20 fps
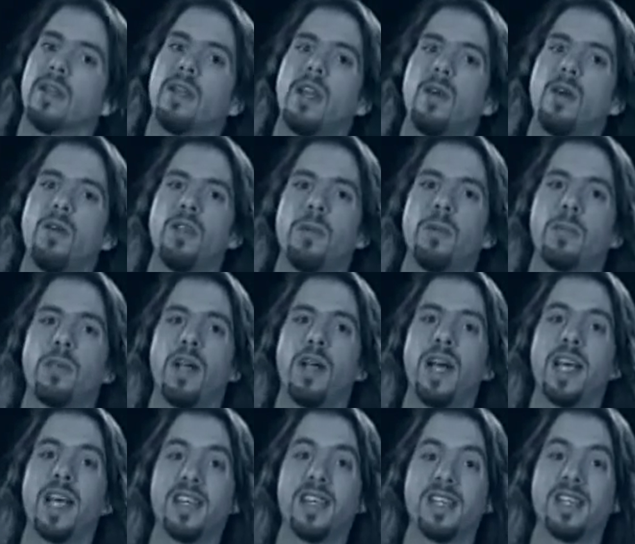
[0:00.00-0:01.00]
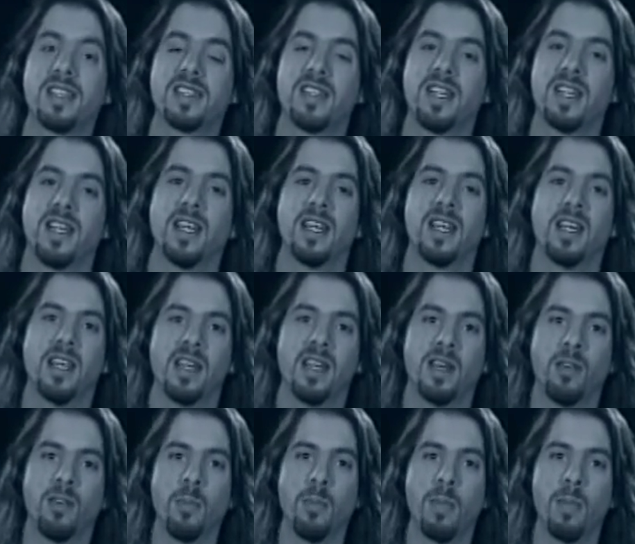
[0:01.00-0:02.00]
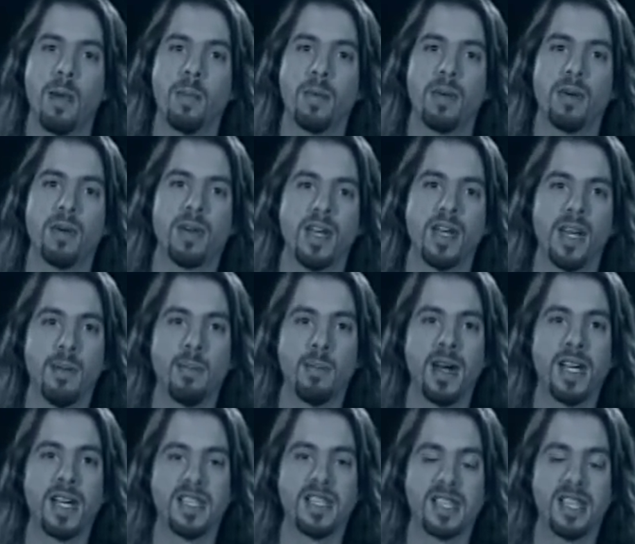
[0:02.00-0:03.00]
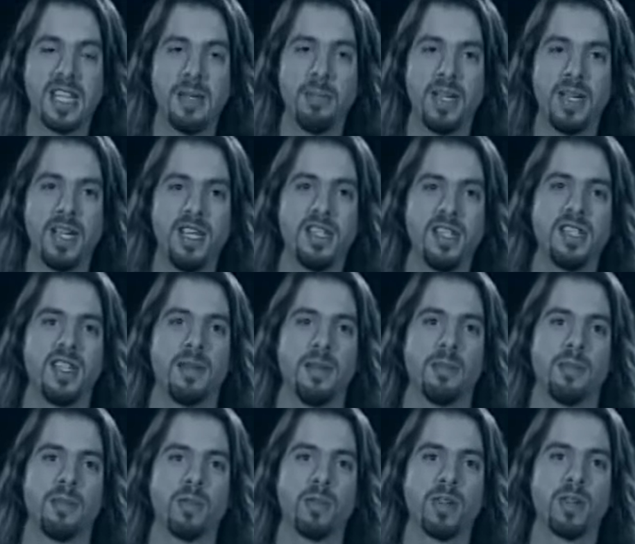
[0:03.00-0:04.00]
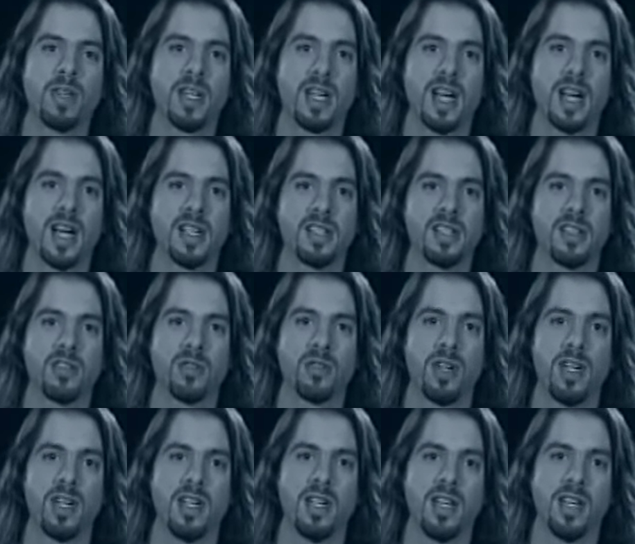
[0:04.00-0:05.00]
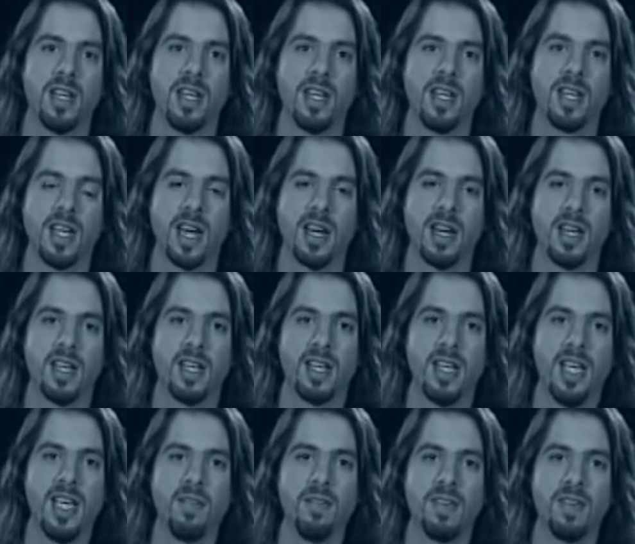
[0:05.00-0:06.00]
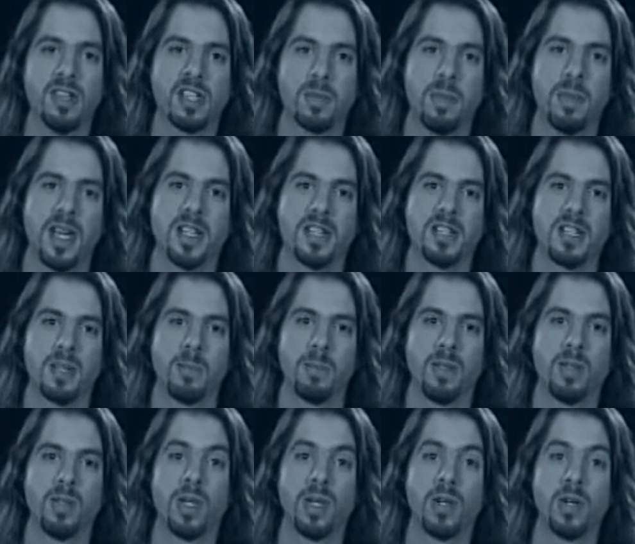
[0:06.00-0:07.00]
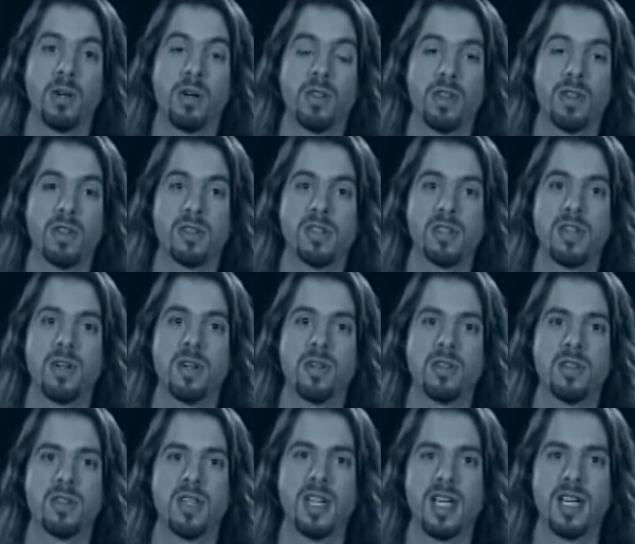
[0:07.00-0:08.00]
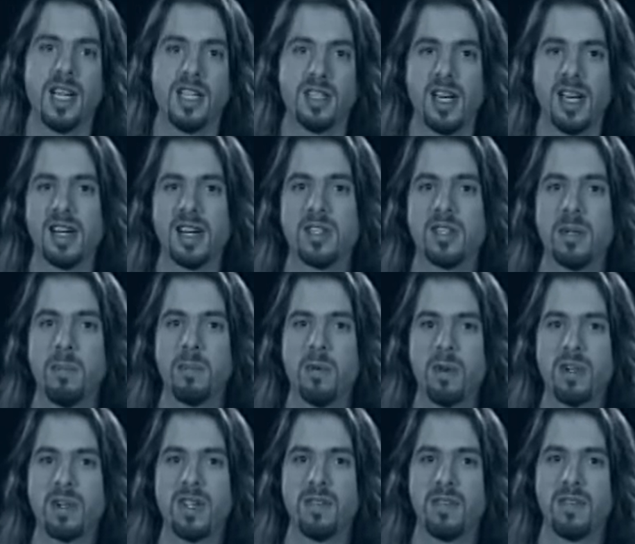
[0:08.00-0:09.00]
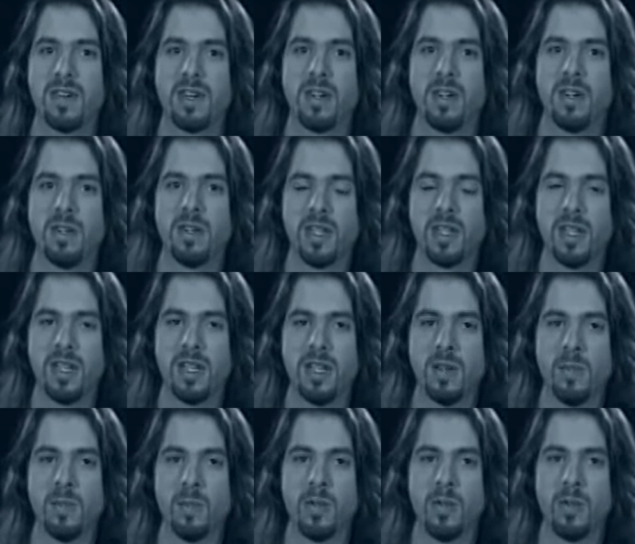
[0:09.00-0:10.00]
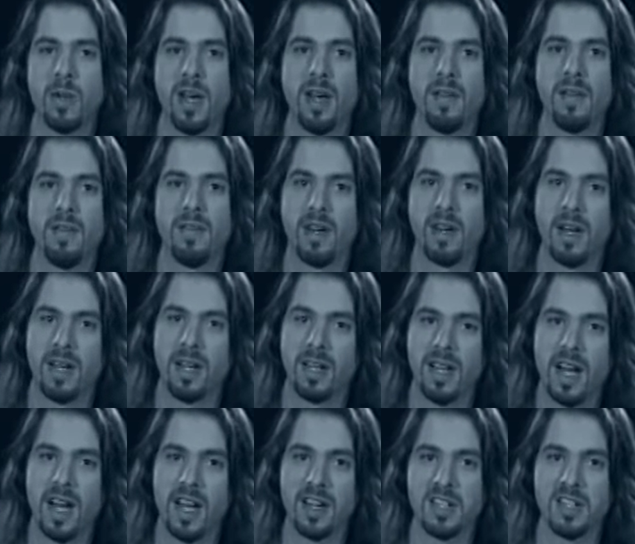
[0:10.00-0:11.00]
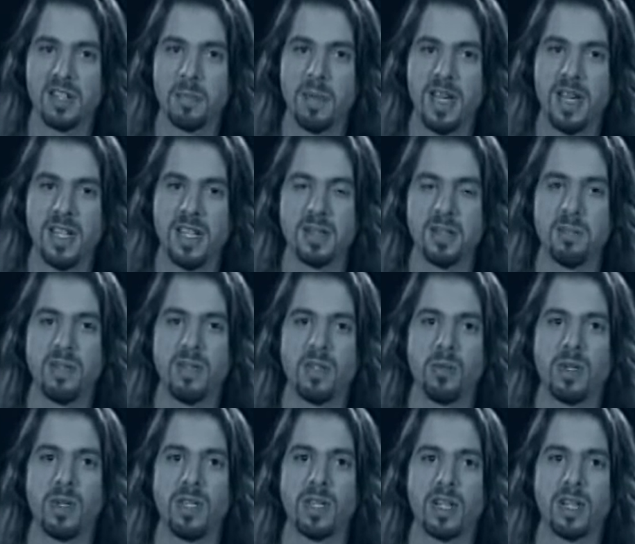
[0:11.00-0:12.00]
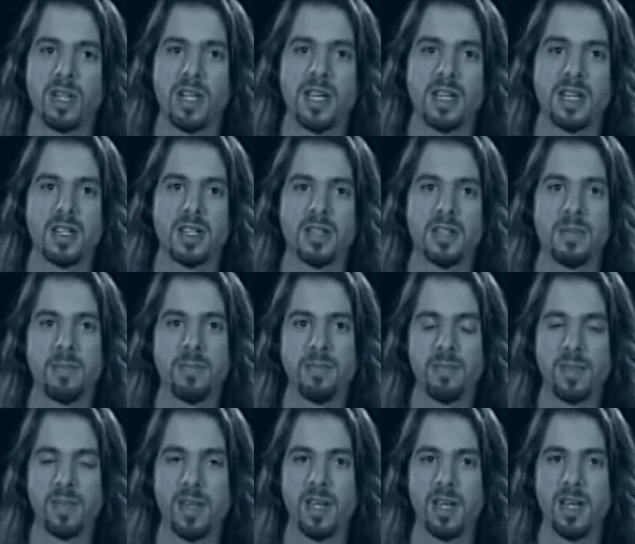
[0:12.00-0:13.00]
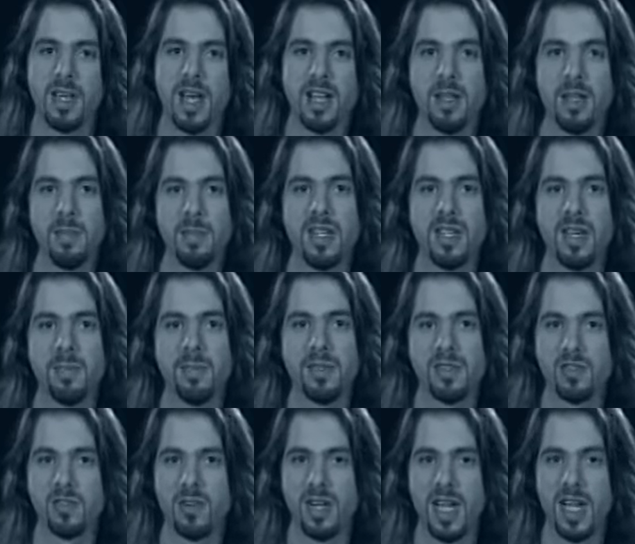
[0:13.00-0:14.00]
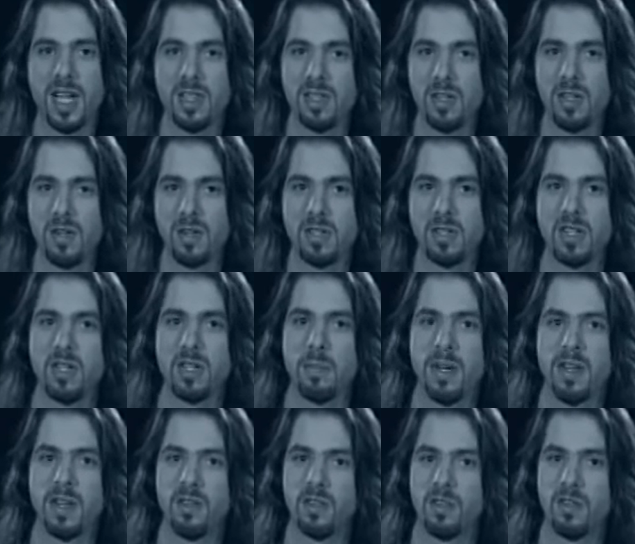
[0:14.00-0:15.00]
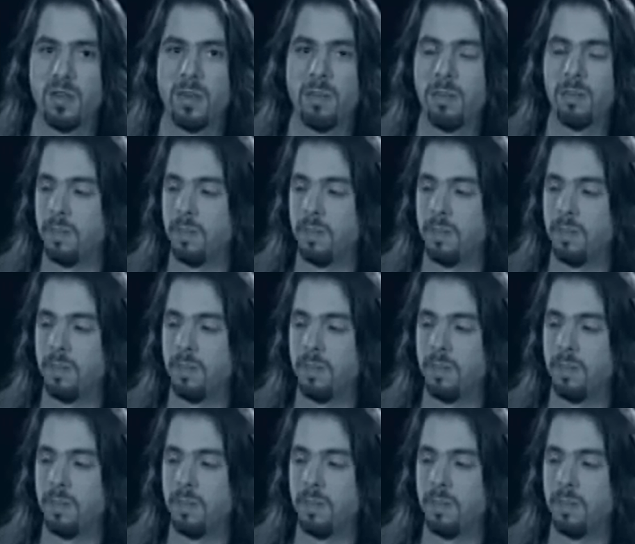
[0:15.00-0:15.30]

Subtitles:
Now when you're playing this, remember, it might seem easy, but really concentrate getting even spacing between all those notes. It's actually more difficult when you have a lot of space in between the clicks. Now let me demonstrate eighth notes to the metronome.